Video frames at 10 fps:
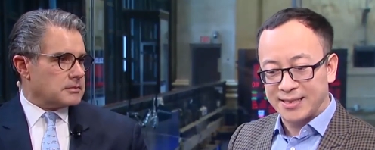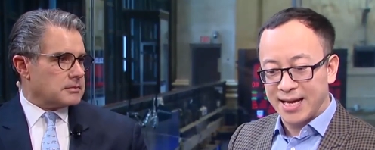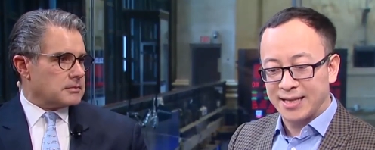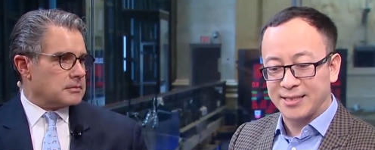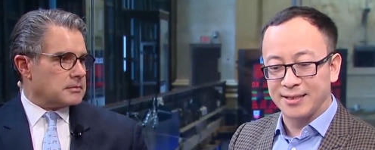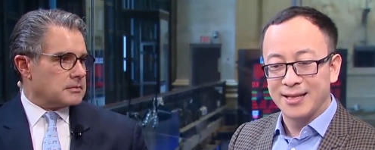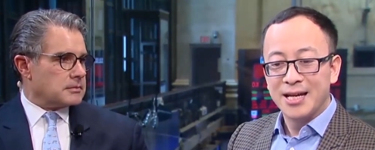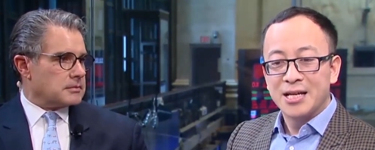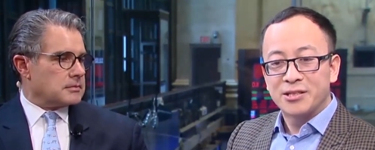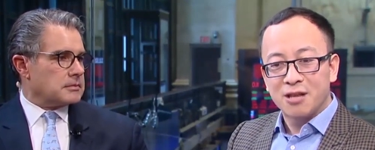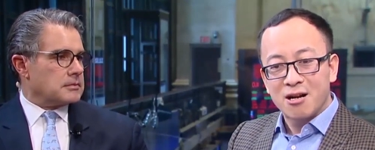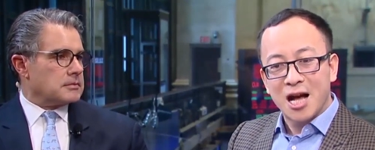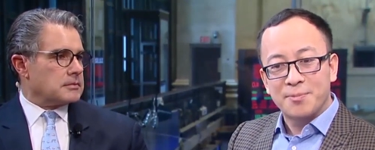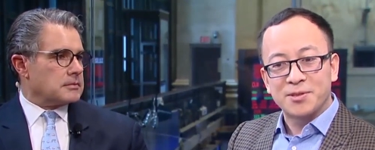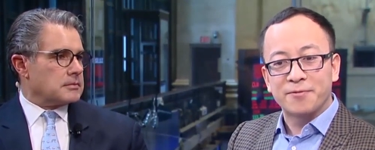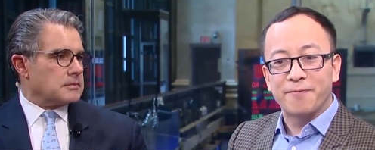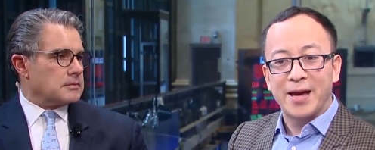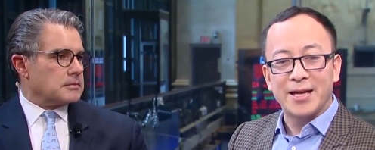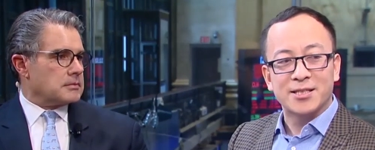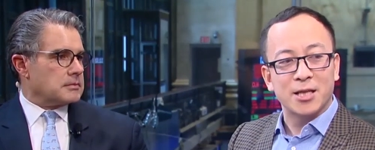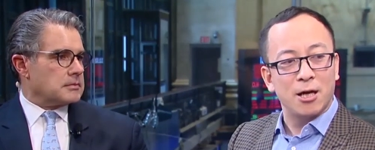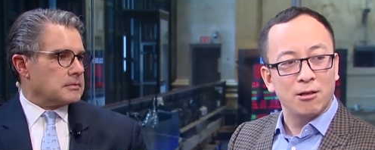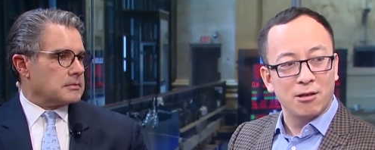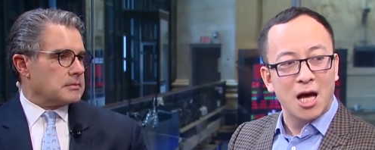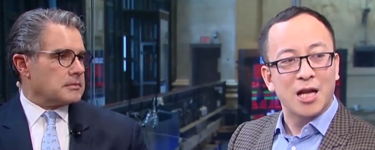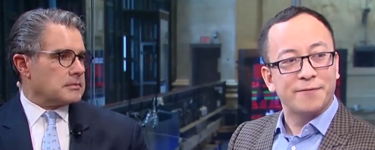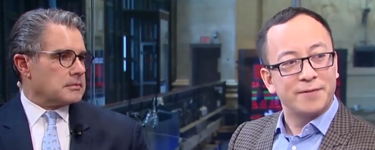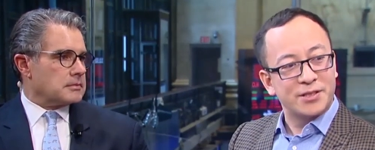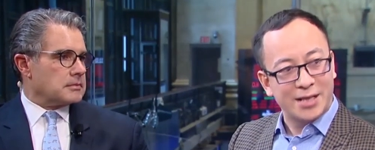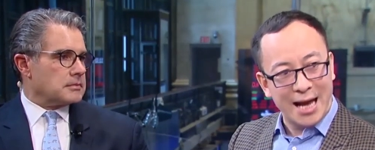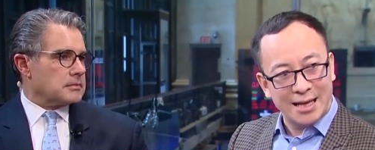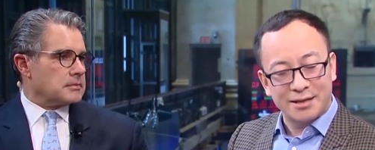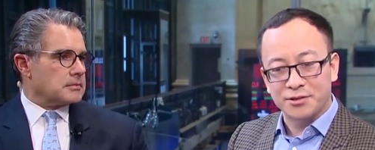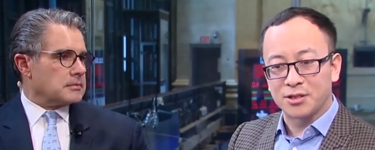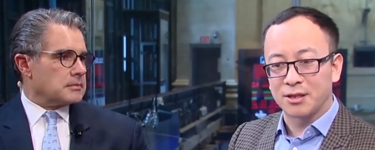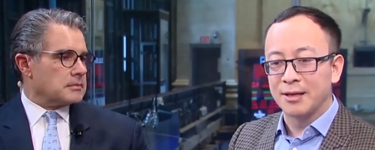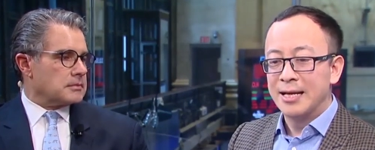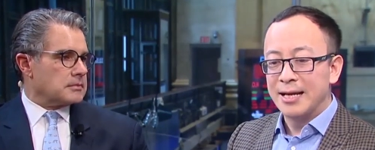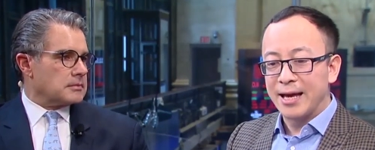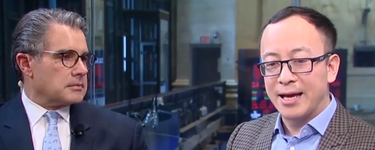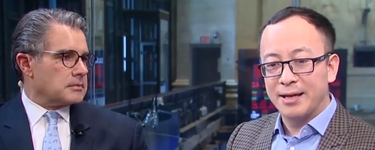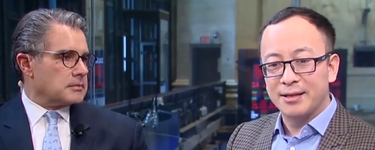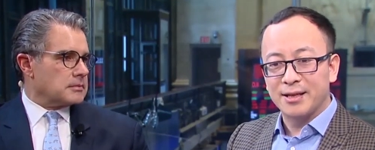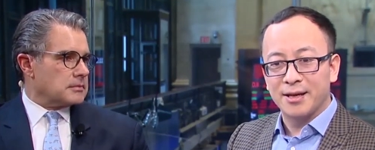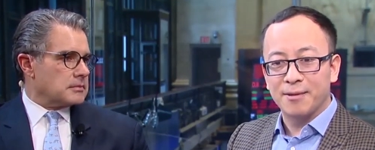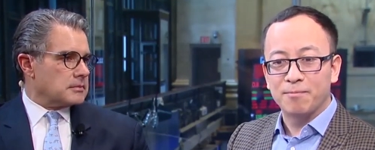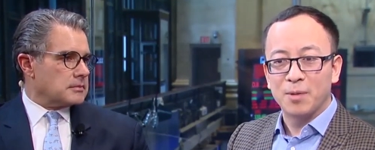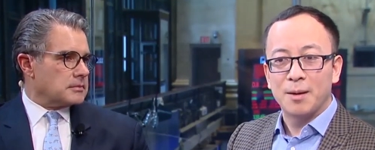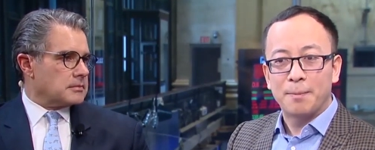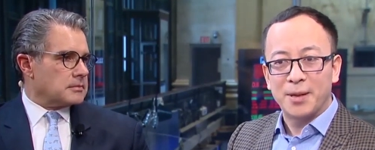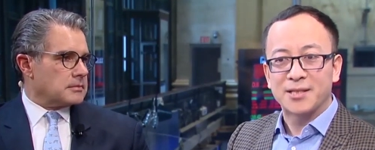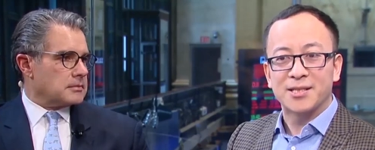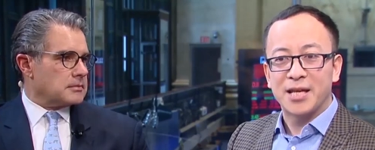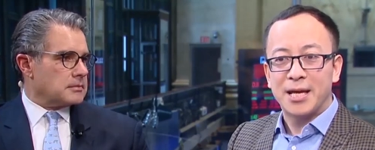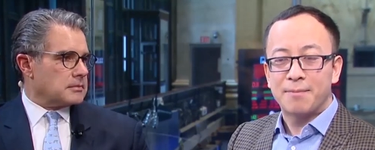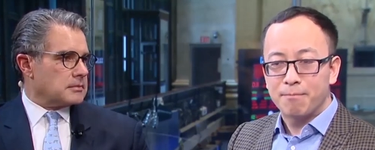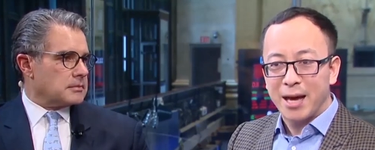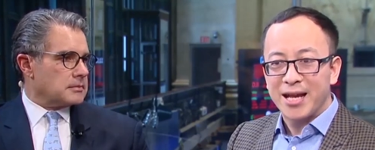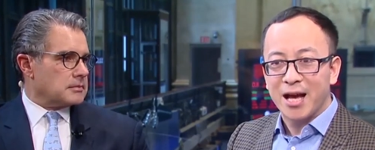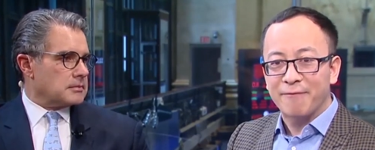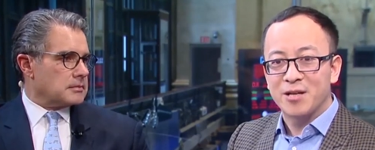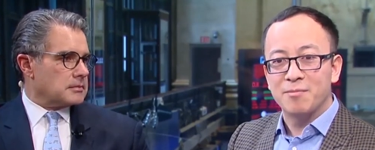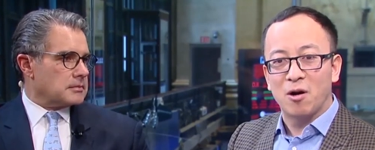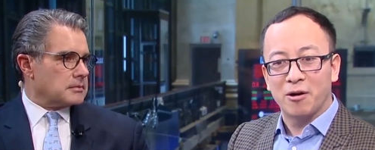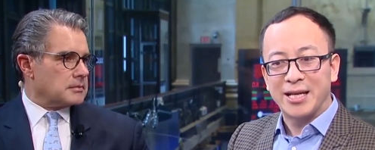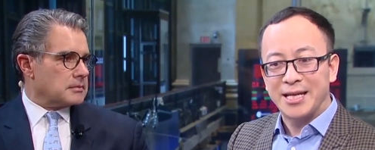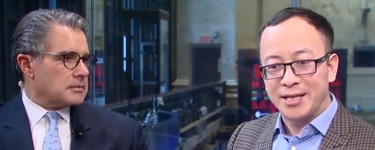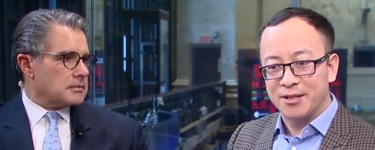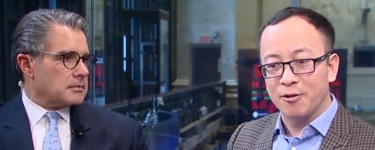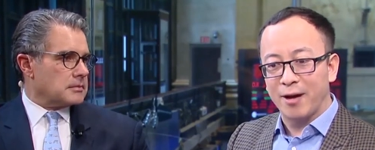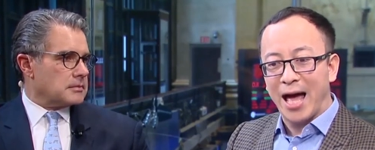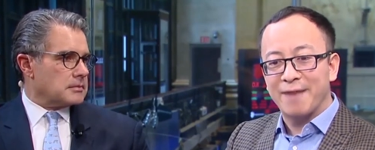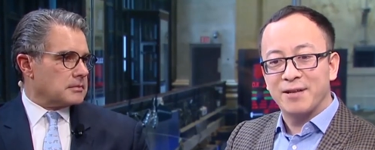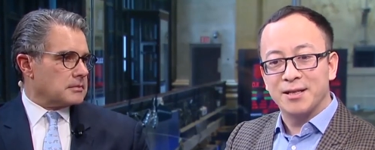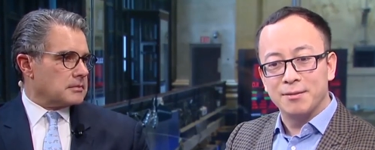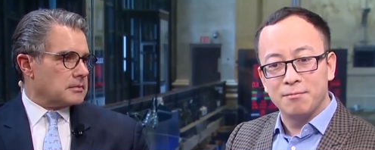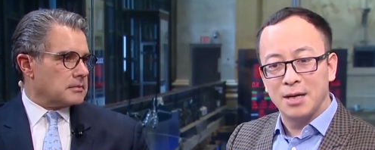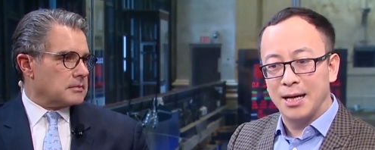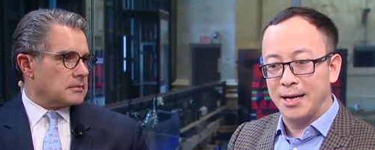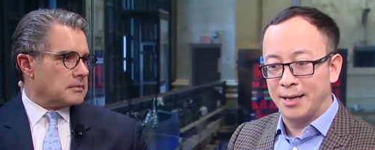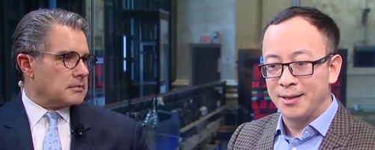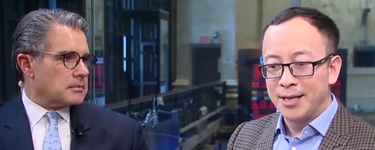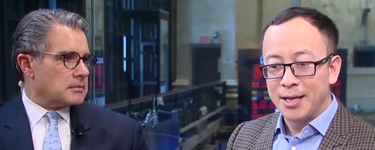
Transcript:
Speaker 1: that uh, startups face a lot of uh, challenge, and uh, but they many of them already you know have a. Uh,